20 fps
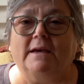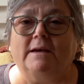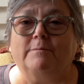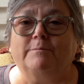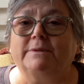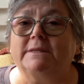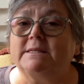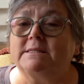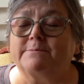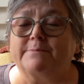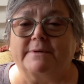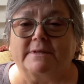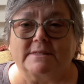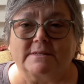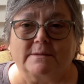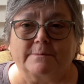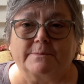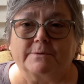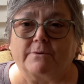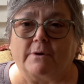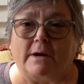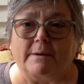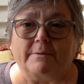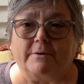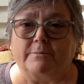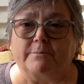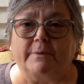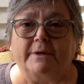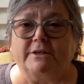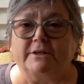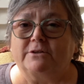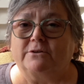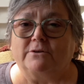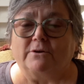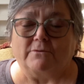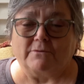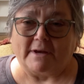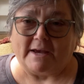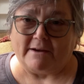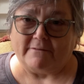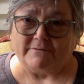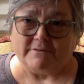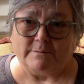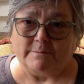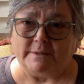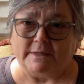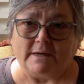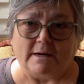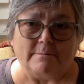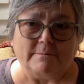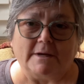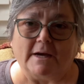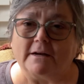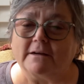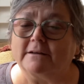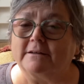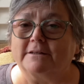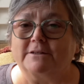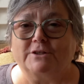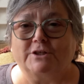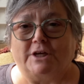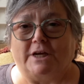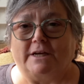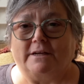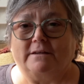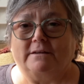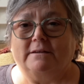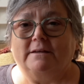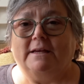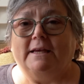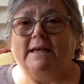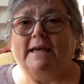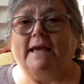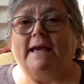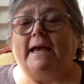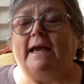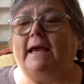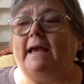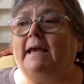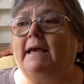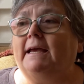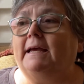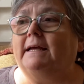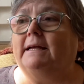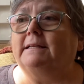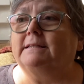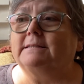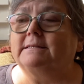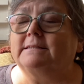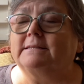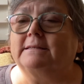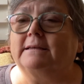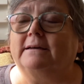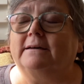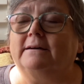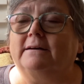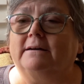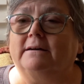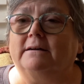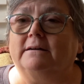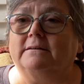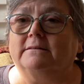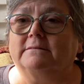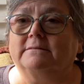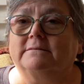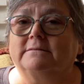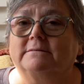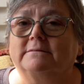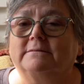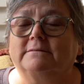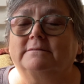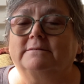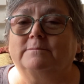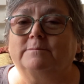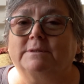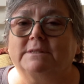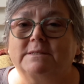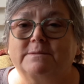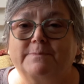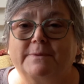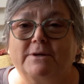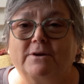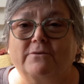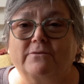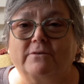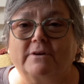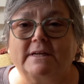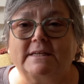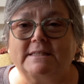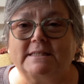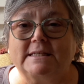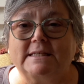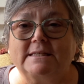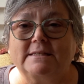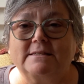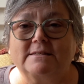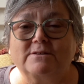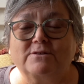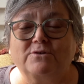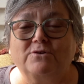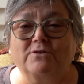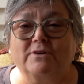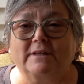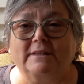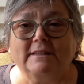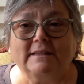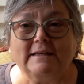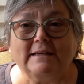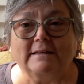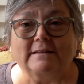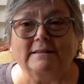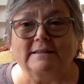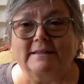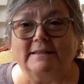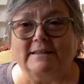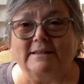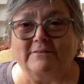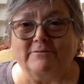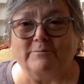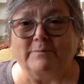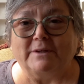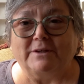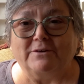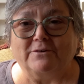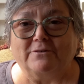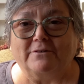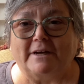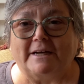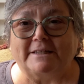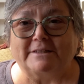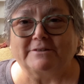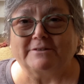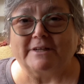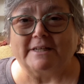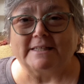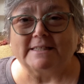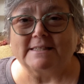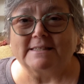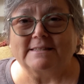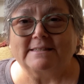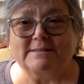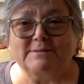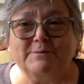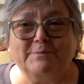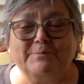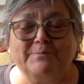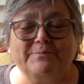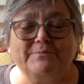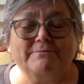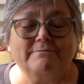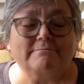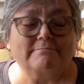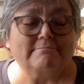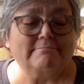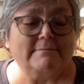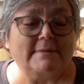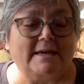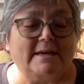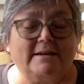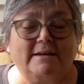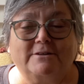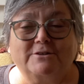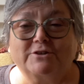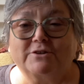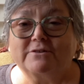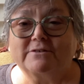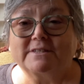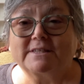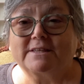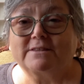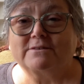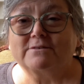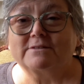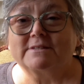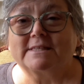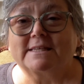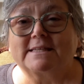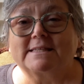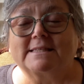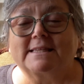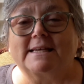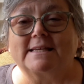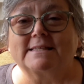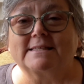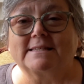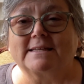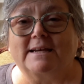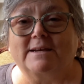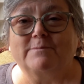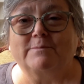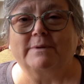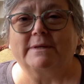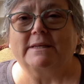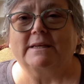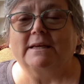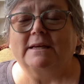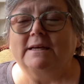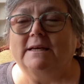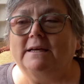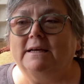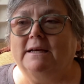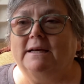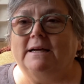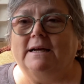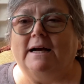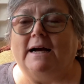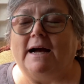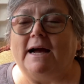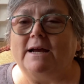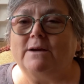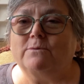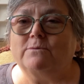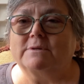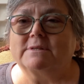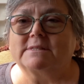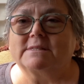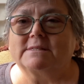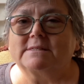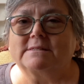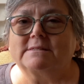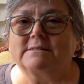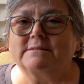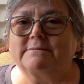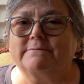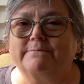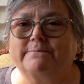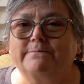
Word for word: Please be a subscriber, but you don't have to be. I'm not going to check. And uh, please be over 18 so you can legally give me your address. And I should have said those things last time, but I was